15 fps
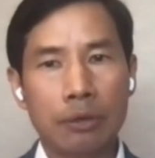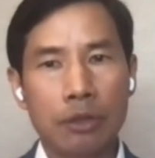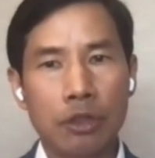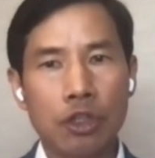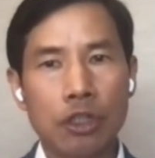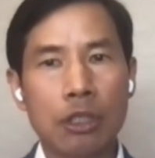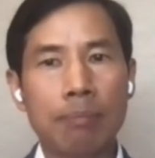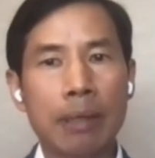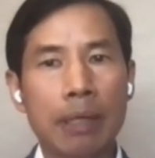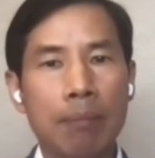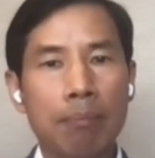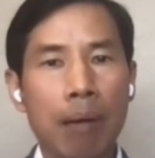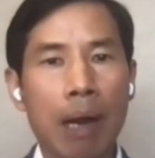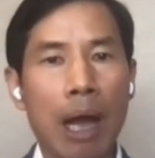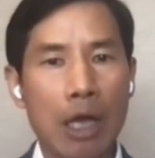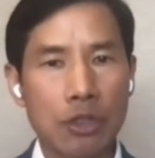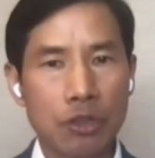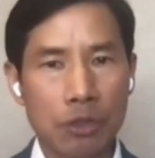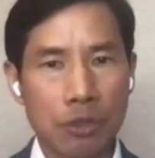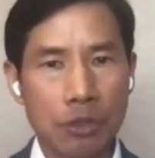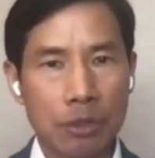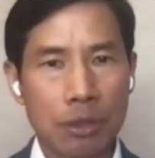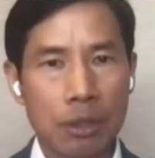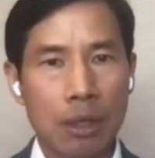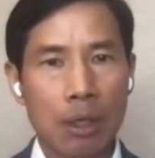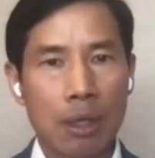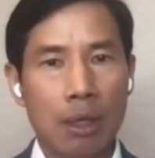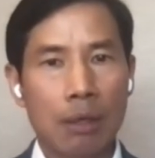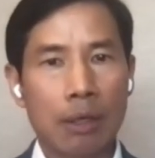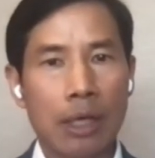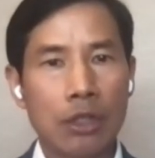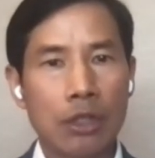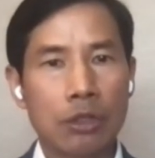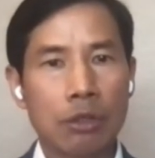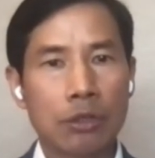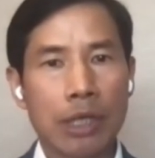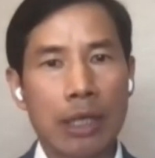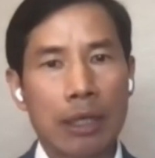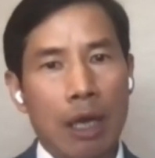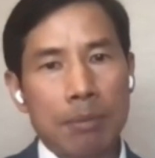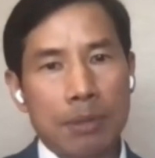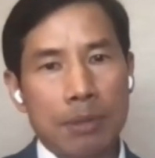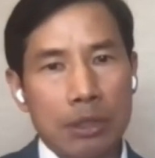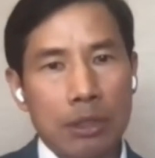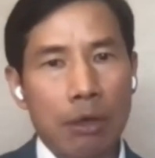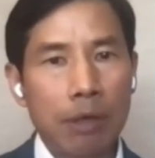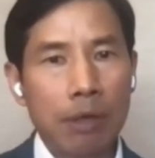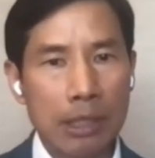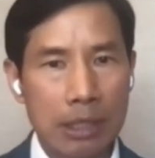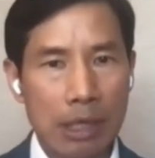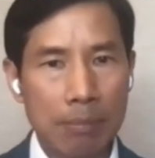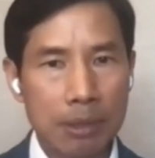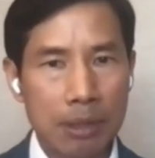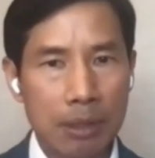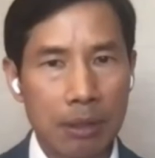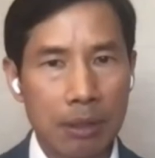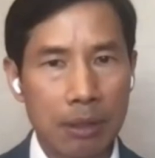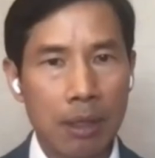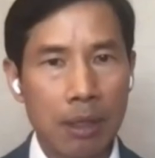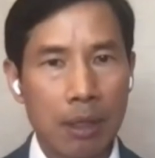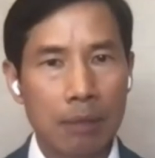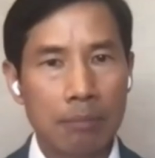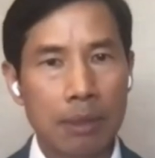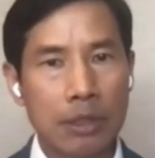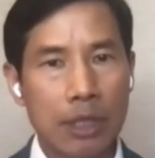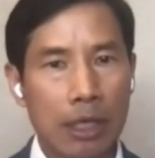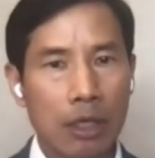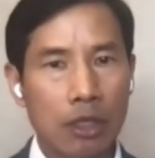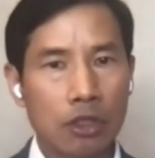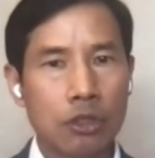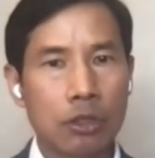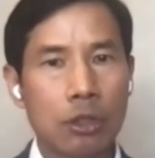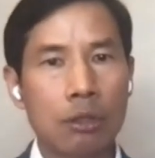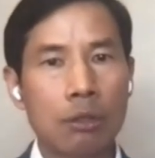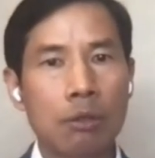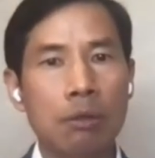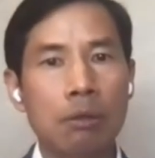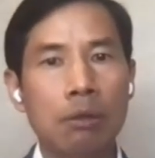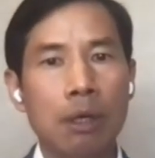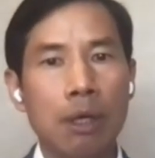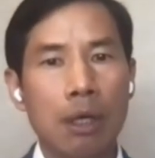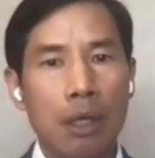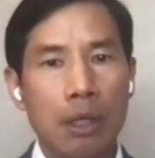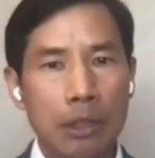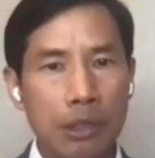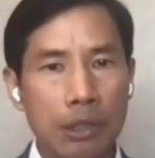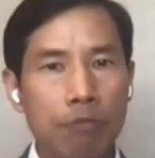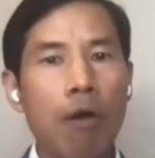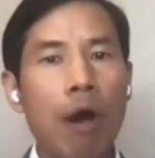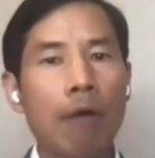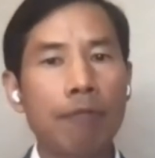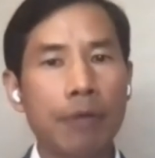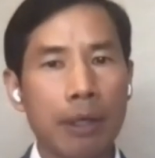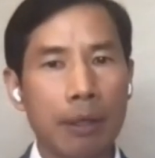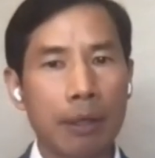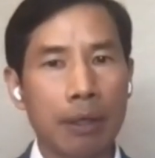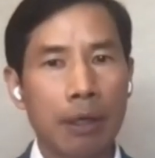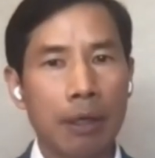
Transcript: decision-making process. Okay, so China obviously is no exception, because China is still evolving.